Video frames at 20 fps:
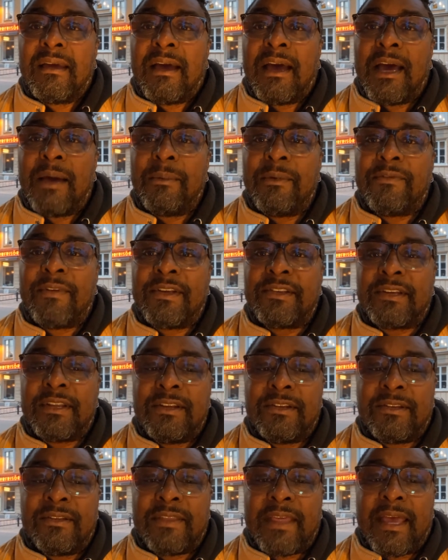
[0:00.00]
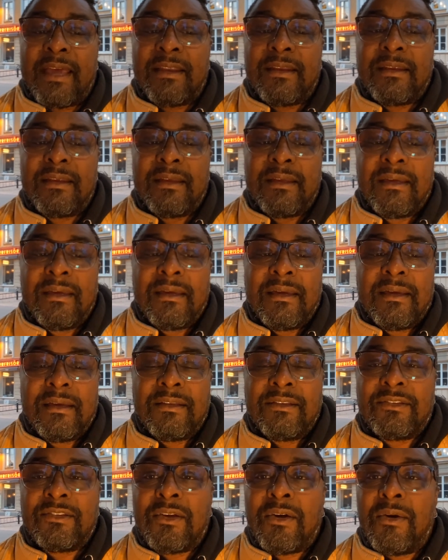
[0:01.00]
um, if I was going to do that.
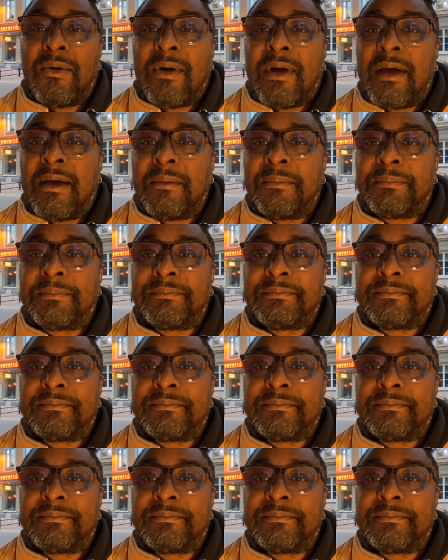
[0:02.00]
So um,